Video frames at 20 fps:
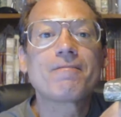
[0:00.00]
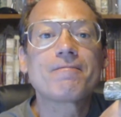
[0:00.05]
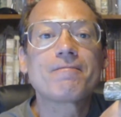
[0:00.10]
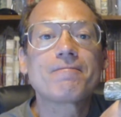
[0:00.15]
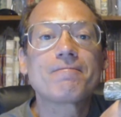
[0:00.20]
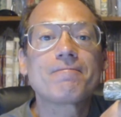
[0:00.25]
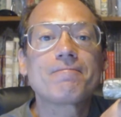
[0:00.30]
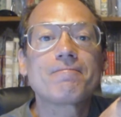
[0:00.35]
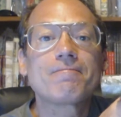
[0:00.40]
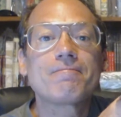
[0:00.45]

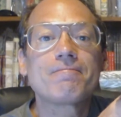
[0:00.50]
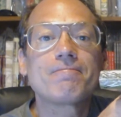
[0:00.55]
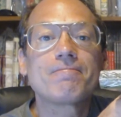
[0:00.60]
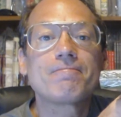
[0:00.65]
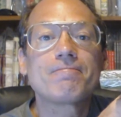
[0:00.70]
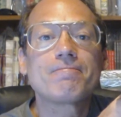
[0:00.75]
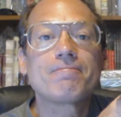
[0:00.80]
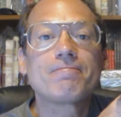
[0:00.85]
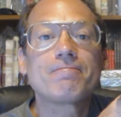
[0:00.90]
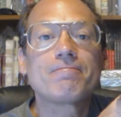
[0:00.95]

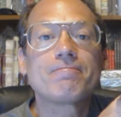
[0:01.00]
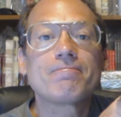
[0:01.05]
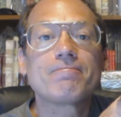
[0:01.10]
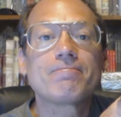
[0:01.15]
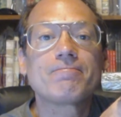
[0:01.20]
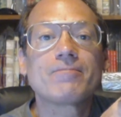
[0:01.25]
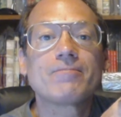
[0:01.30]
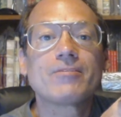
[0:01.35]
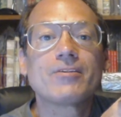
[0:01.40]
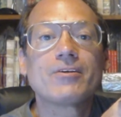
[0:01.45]

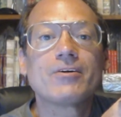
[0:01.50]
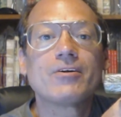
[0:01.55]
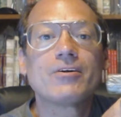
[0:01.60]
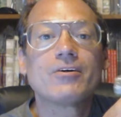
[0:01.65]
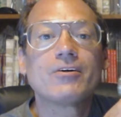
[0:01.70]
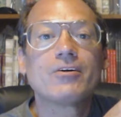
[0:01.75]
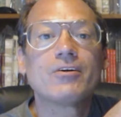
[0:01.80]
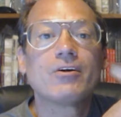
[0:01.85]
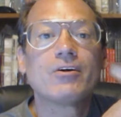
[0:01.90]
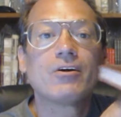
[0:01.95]

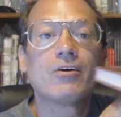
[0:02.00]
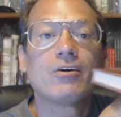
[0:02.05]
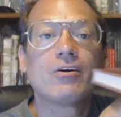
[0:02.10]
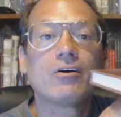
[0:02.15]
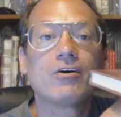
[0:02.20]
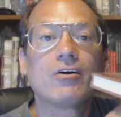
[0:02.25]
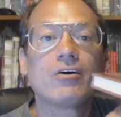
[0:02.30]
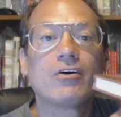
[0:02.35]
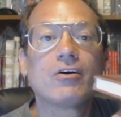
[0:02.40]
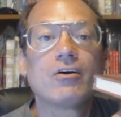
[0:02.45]

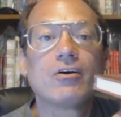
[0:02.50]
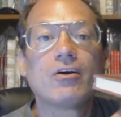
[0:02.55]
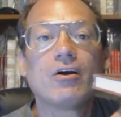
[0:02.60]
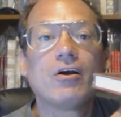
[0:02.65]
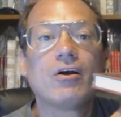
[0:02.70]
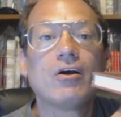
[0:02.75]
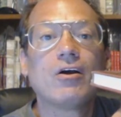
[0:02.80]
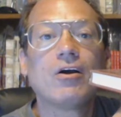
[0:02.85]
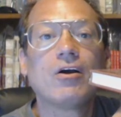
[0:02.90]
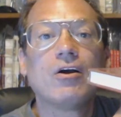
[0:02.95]

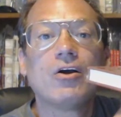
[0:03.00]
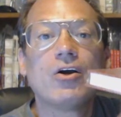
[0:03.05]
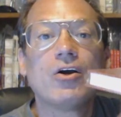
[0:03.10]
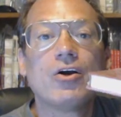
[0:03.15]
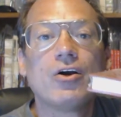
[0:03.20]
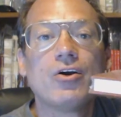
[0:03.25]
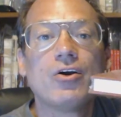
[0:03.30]
(no one is talking)